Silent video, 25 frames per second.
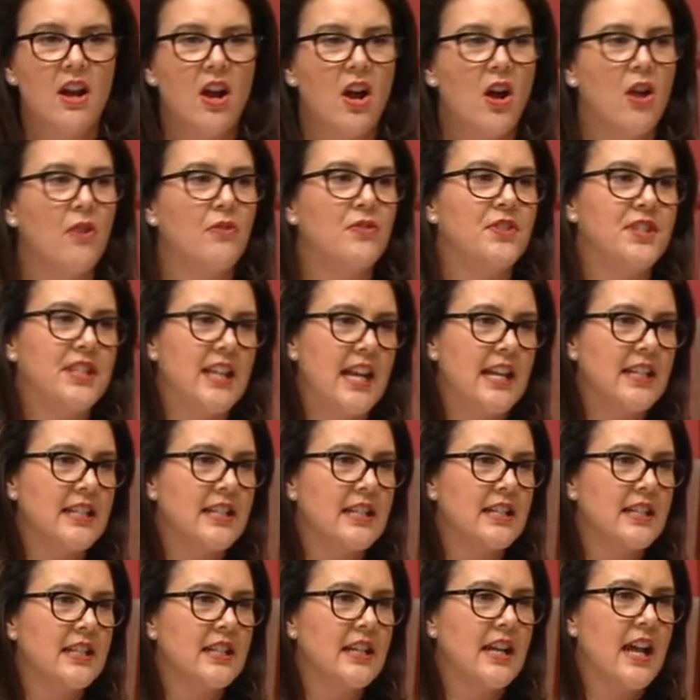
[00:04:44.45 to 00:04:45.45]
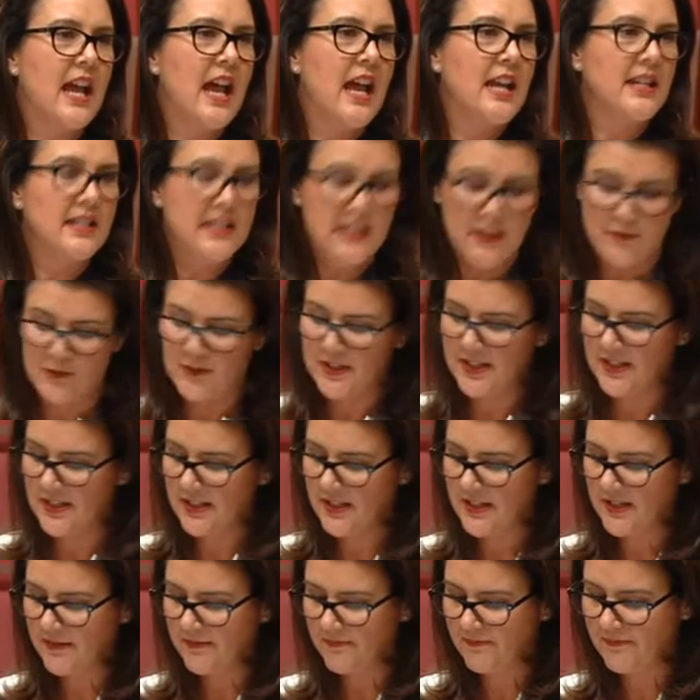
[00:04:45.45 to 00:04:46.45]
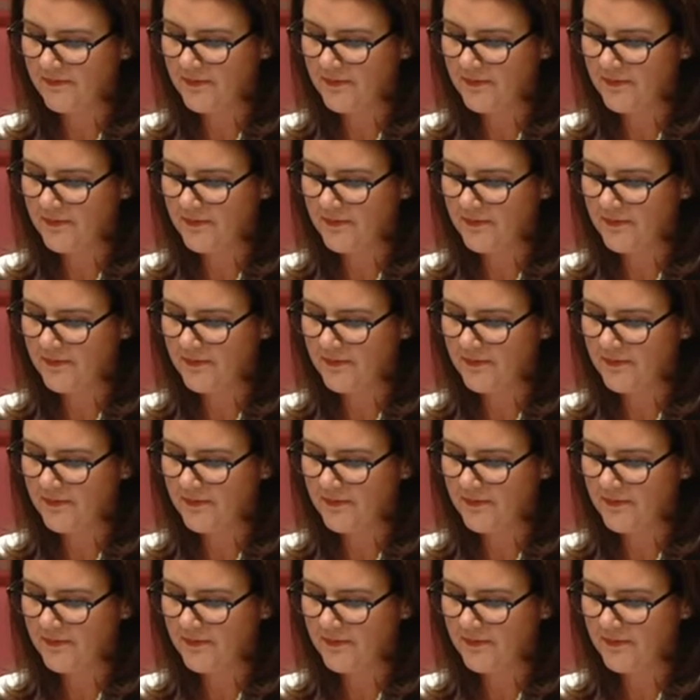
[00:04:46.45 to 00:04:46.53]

of debt and deficit.